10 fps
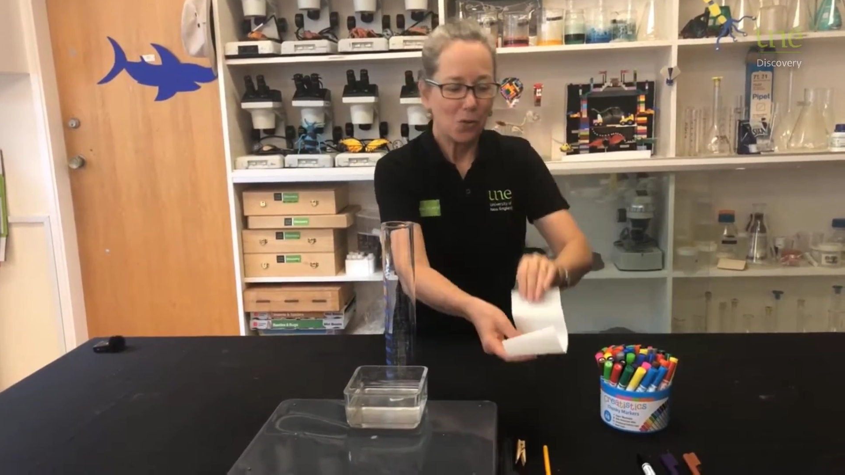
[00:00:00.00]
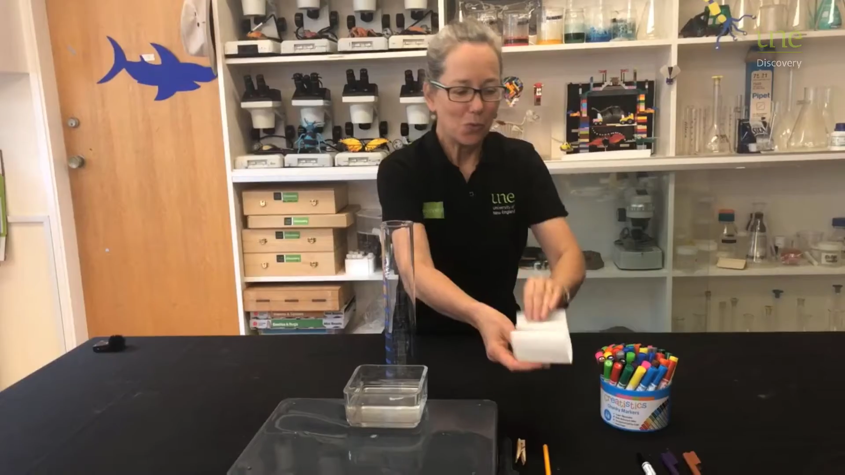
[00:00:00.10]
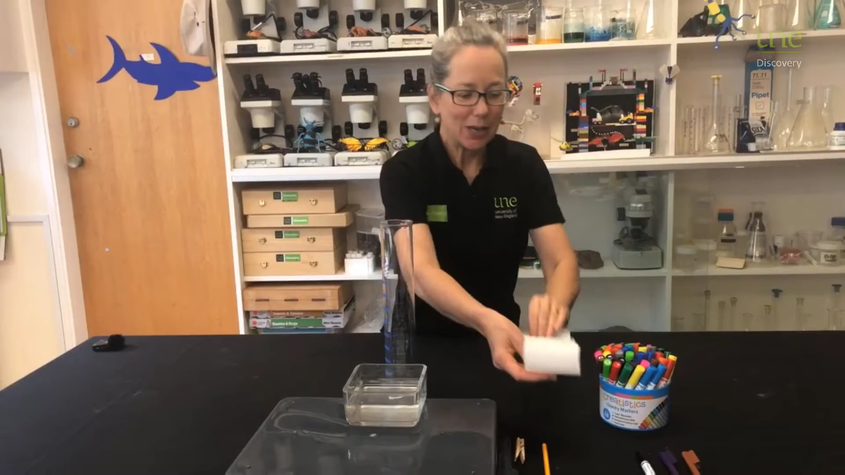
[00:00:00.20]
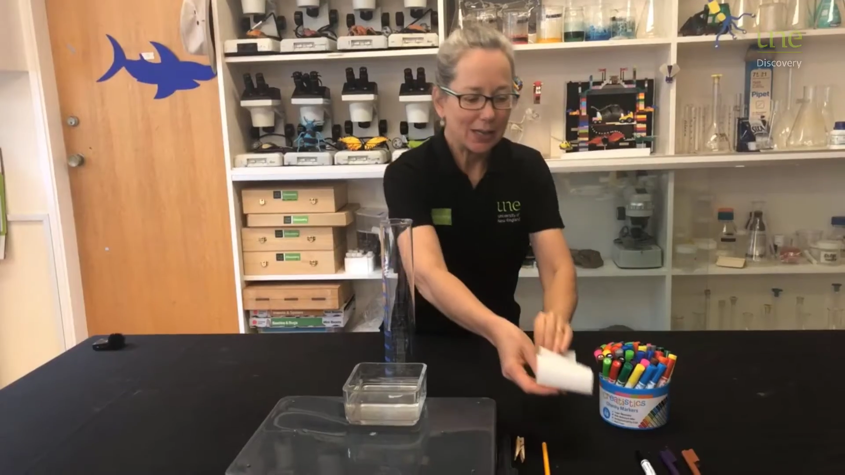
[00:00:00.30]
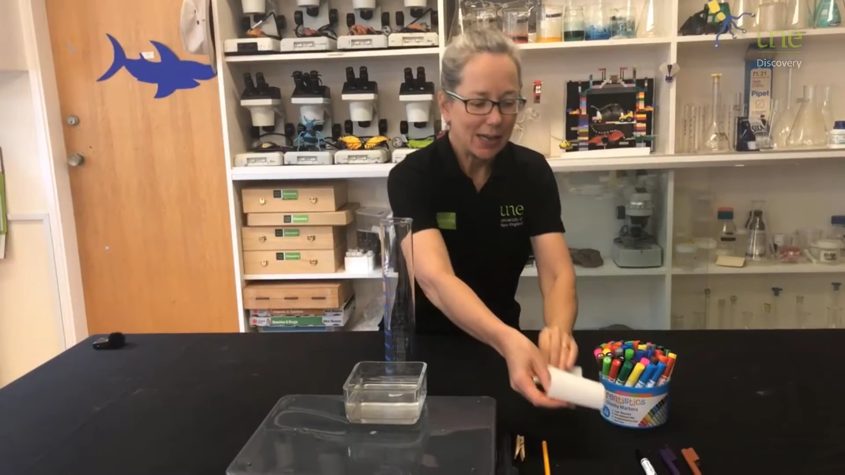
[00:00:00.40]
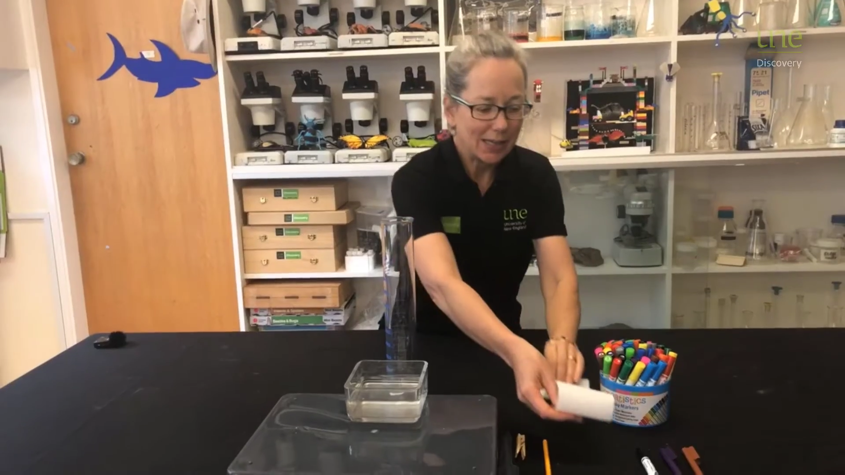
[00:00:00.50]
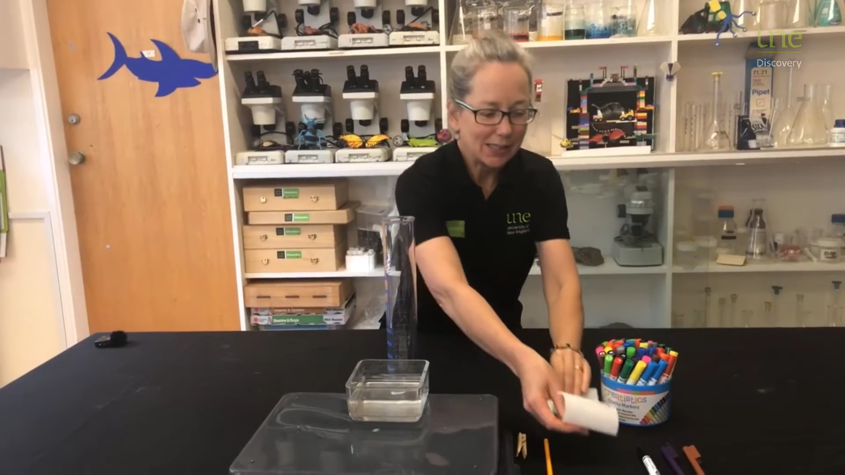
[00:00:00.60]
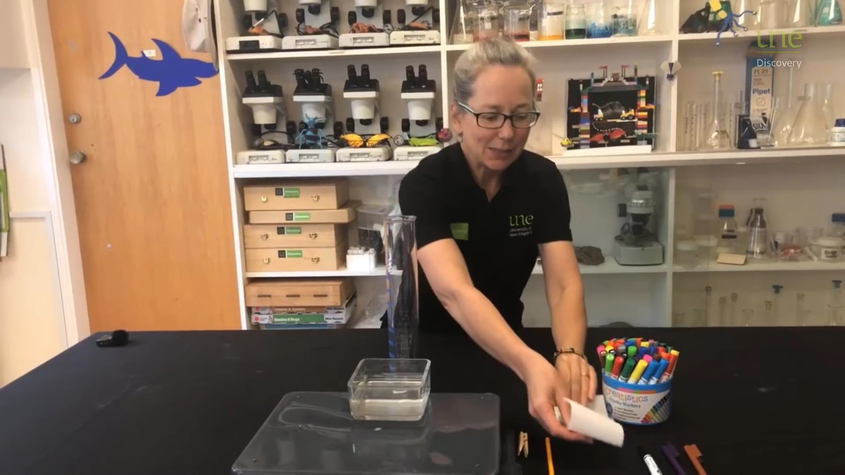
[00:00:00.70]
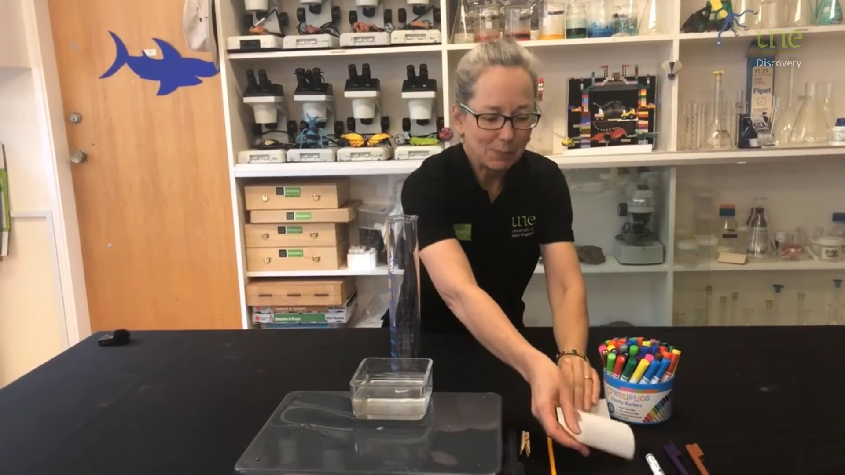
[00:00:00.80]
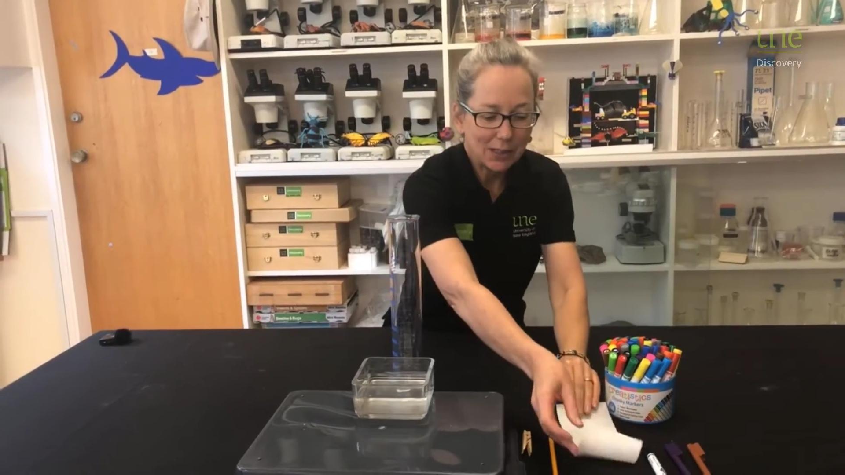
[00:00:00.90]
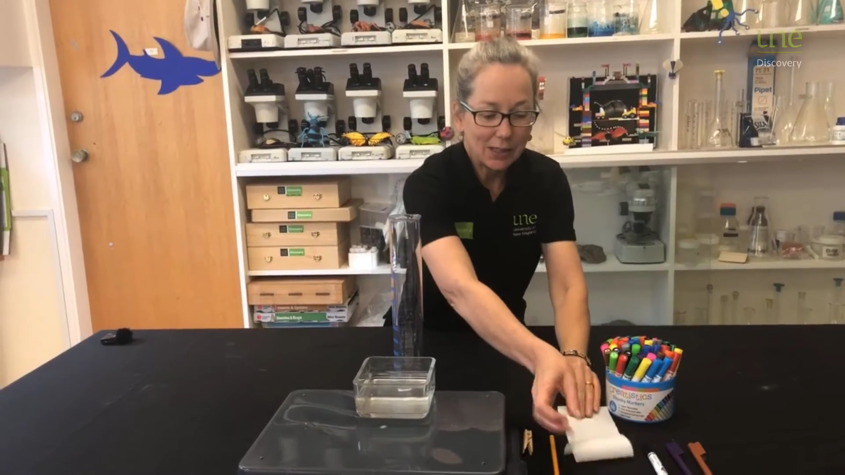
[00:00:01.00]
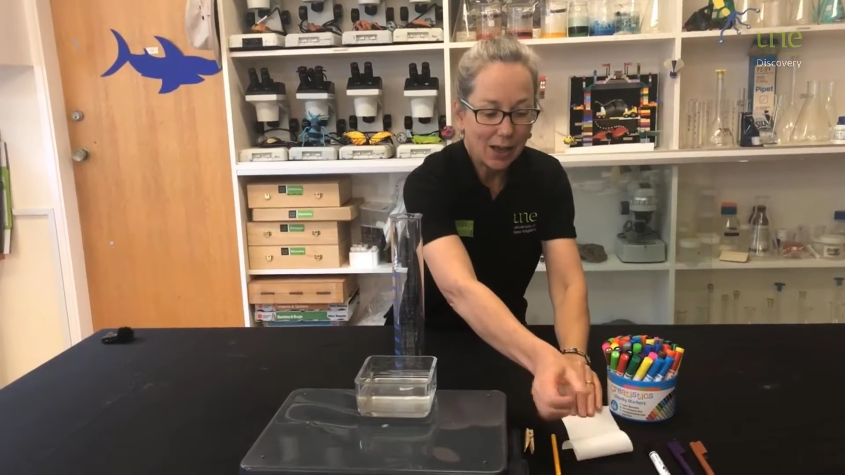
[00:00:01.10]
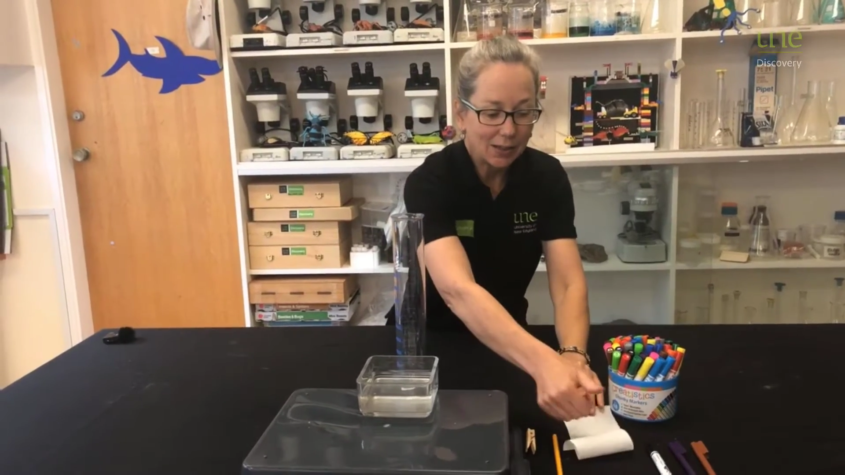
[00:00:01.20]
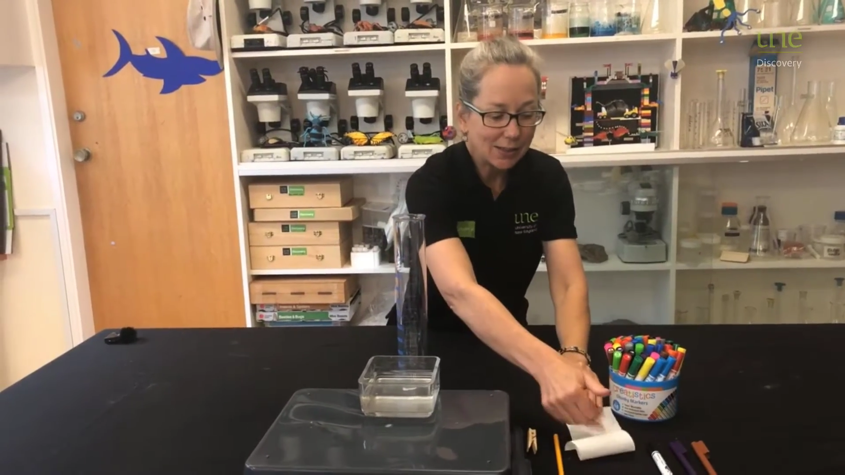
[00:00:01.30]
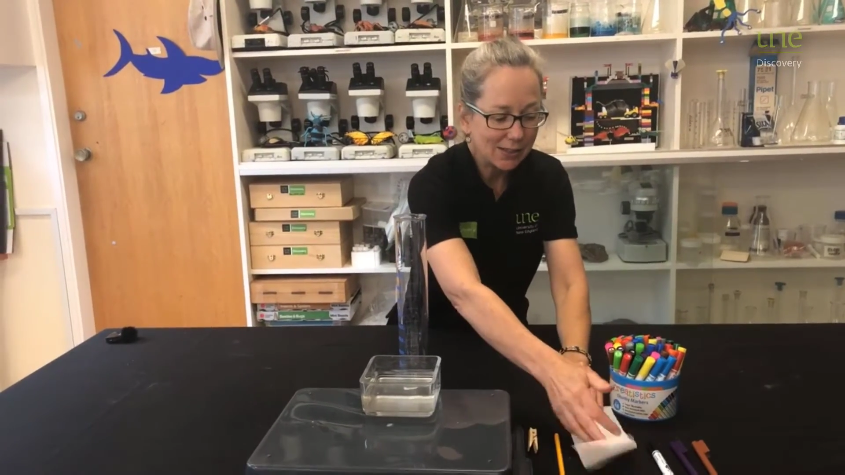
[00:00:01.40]
We need some
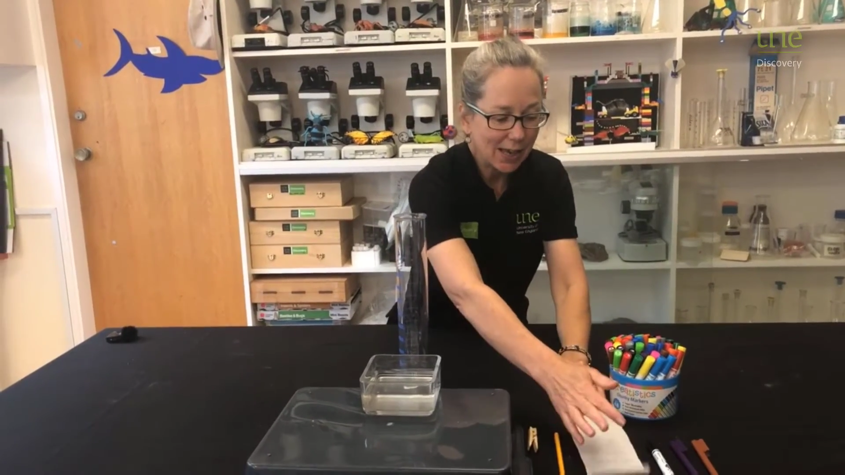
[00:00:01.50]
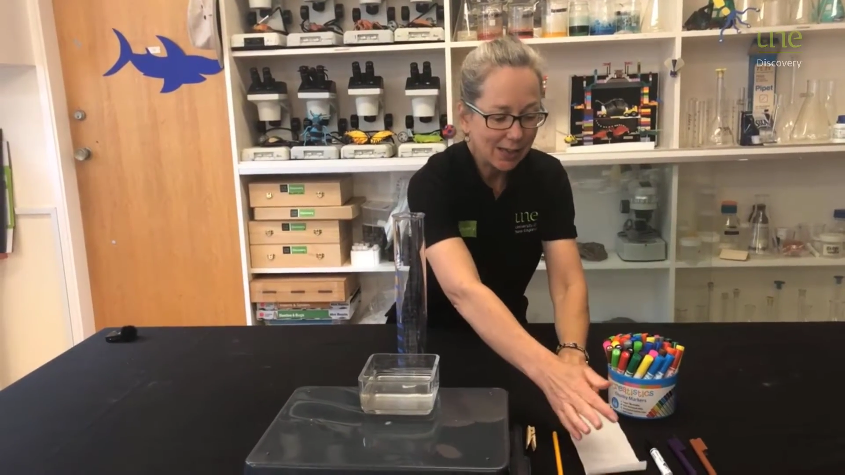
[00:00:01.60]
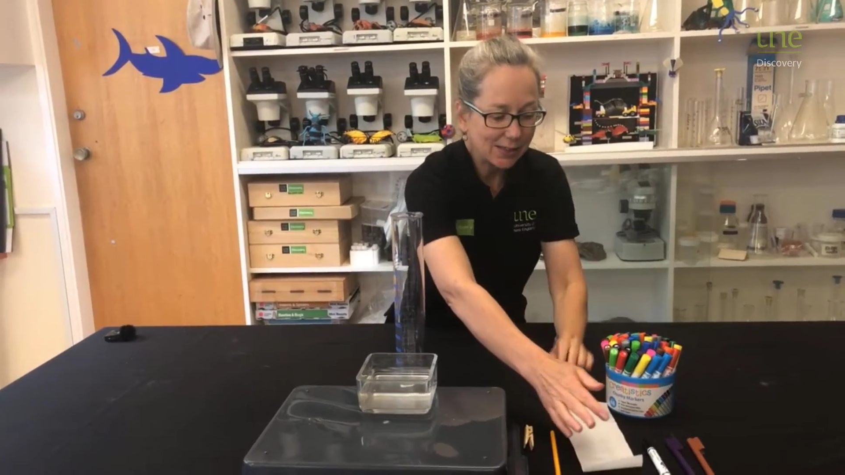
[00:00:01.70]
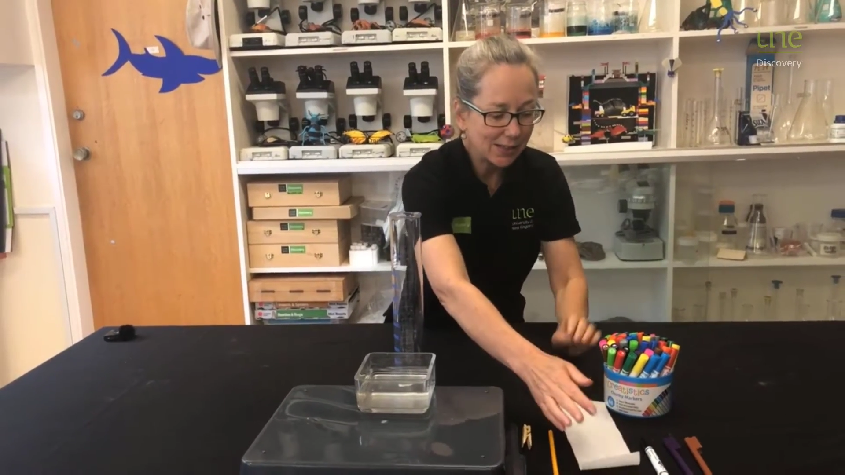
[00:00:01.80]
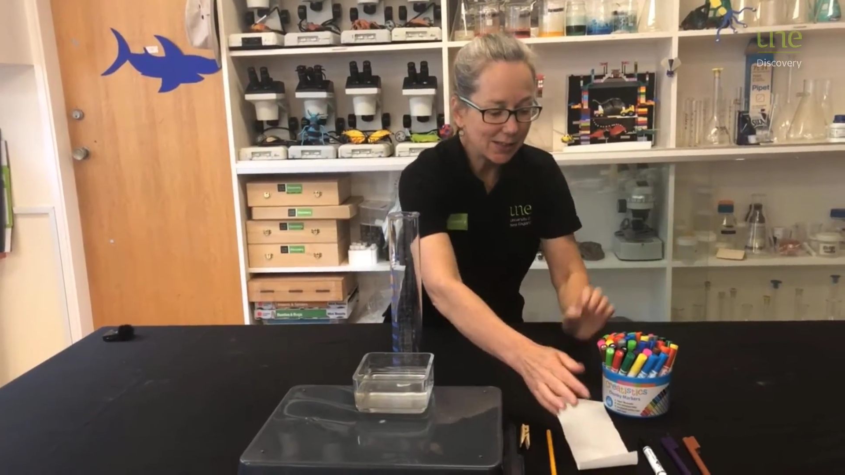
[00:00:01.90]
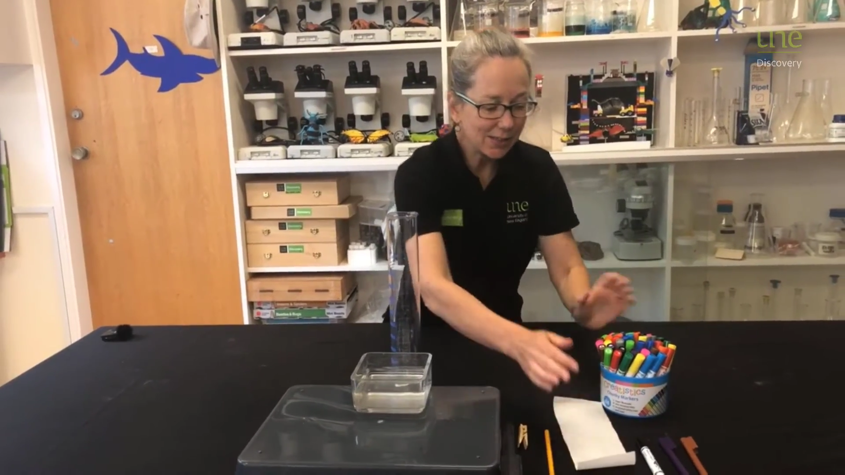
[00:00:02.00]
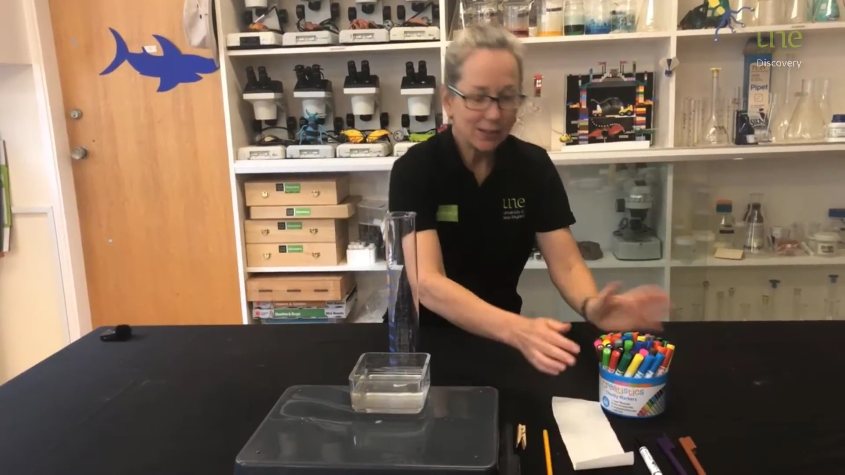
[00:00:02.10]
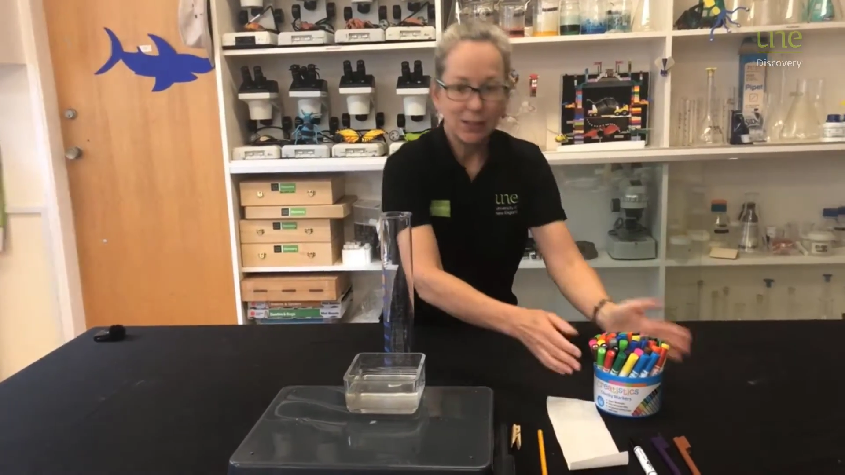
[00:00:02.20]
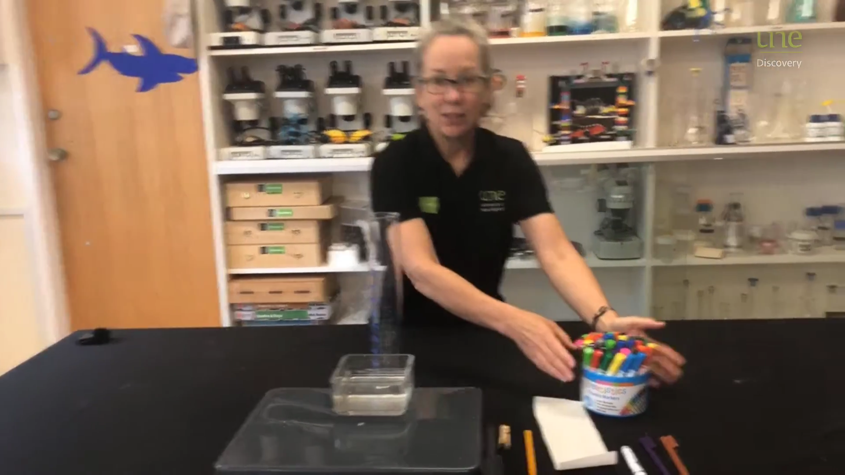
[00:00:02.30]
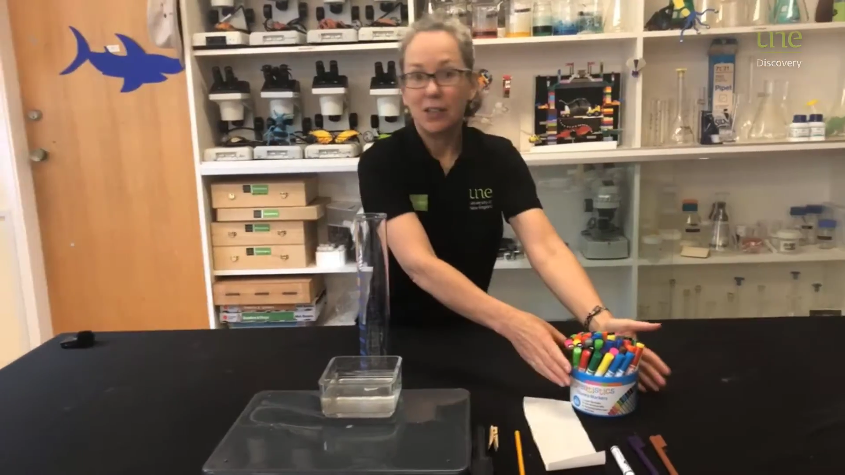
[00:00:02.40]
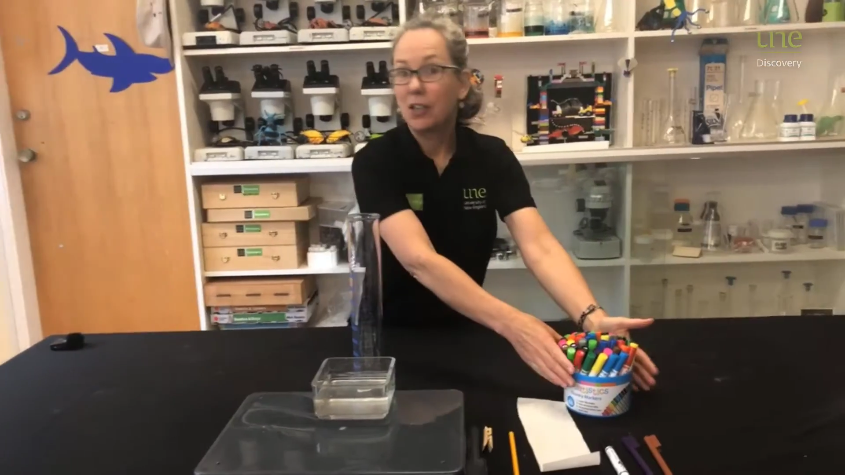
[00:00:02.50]
coloured texters.